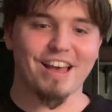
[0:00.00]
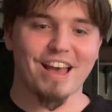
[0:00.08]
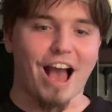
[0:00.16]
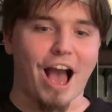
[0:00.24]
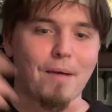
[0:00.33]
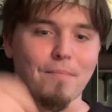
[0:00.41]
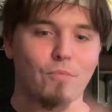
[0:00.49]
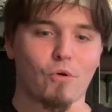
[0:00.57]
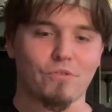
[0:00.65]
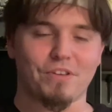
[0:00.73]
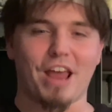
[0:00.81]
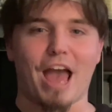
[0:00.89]
I'm
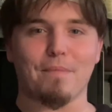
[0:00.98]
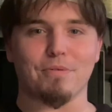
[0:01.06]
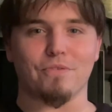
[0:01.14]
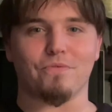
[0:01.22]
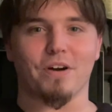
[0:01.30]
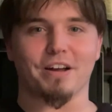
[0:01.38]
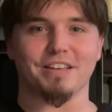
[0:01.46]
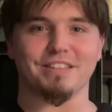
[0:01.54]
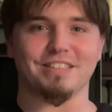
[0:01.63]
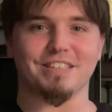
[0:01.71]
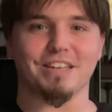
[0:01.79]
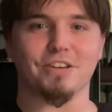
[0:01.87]
more than happy to
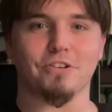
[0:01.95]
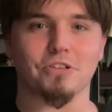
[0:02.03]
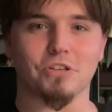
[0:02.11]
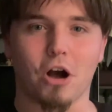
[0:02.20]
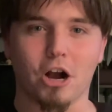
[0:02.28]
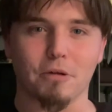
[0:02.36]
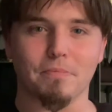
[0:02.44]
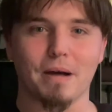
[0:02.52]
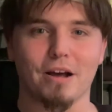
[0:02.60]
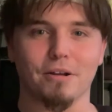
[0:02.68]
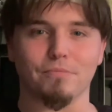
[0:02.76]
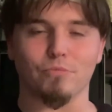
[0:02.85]
fucking sit here and talk
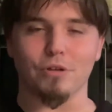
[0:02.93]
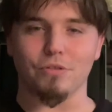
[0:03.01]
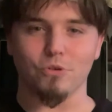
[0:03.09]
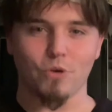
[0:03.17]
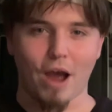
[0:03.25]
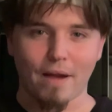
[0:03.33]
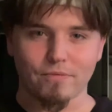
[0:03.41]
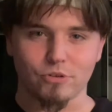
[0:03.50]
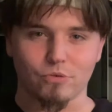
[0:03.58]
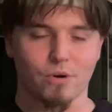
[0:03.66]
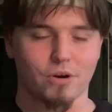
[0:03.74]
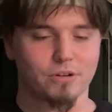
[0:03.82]
about them with you
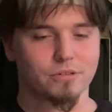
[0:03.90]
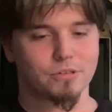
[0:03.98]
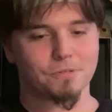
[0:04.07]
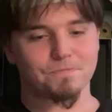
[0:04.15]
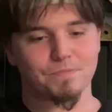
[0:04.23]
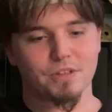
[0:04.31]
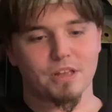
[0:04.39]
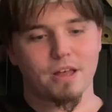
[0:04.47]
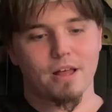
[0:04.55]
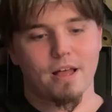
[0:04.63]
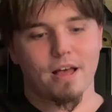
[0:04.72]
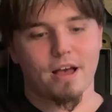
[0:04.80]
afterwards.
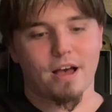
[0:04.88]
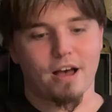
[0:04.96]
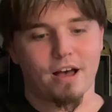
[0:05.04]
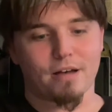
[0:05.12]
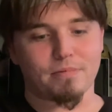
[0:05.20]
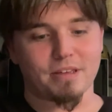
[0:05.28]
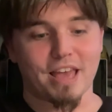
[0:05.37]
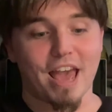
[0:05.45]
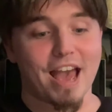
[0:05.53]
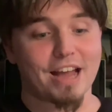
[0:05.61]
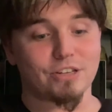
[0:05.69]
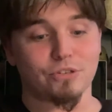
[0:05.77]
But
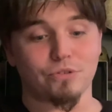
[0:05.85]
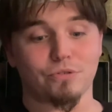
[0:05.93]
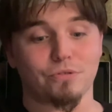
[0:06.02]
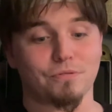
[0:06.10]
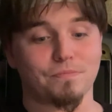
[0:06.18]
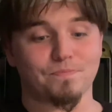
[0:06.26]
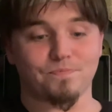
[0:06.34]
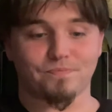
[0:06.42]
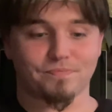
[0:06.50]
yeah, dude.